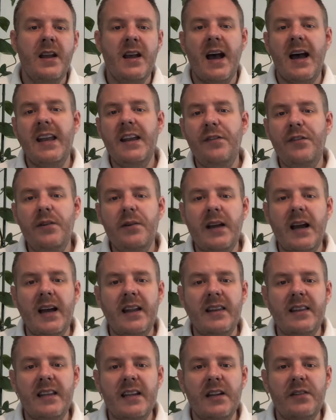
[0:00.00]
And if you
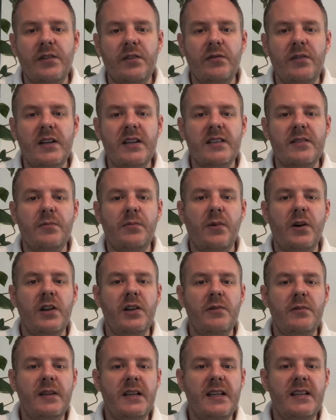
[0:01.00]
can't think of a reason why
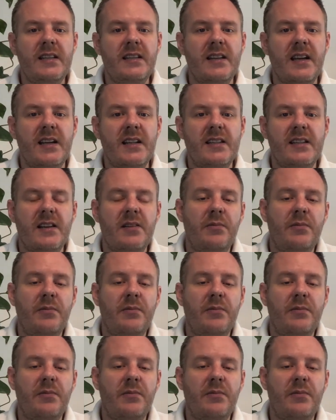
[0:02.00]
you need the data,